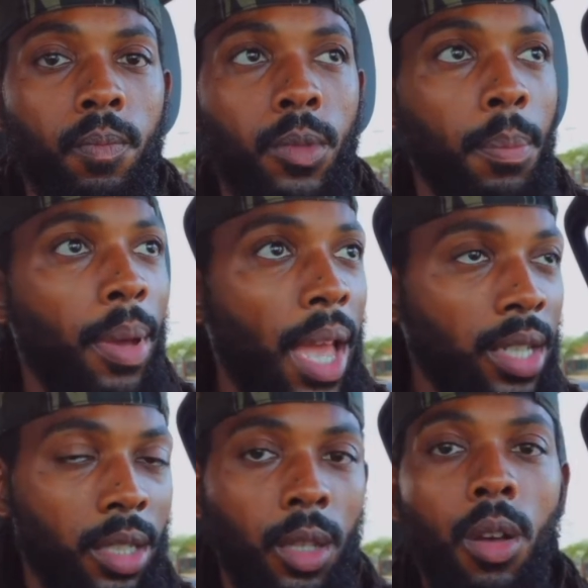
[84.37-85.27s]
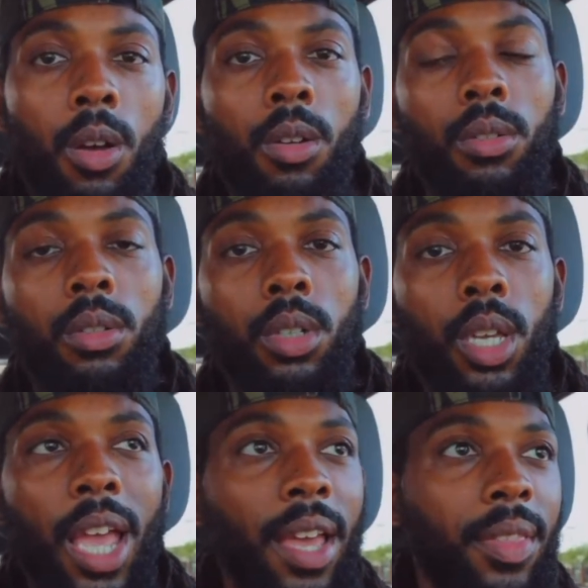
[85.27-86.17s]
to pass along.
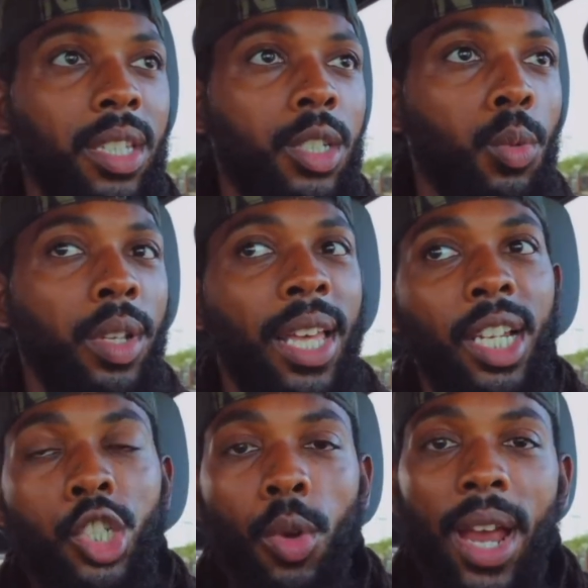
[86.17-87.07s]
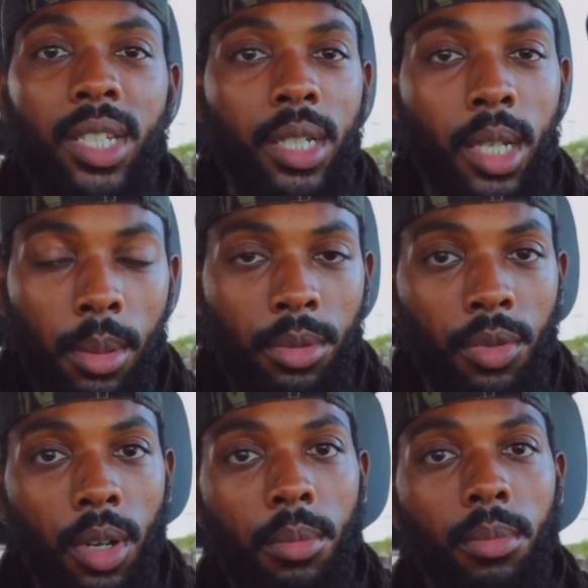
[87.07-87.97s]
And this is where that attraction comes
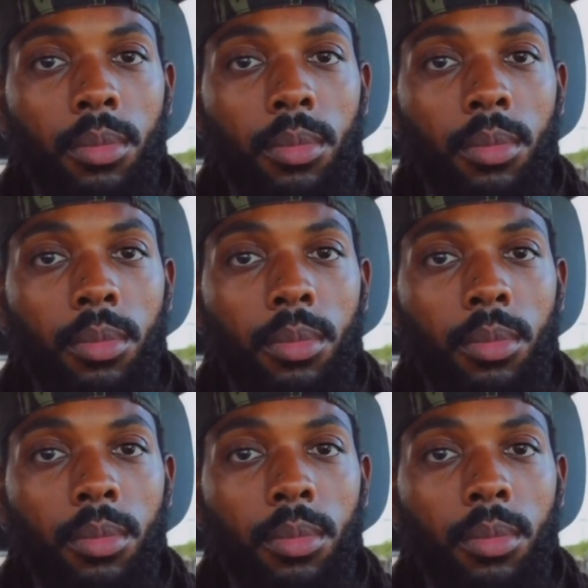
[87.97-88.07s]
from.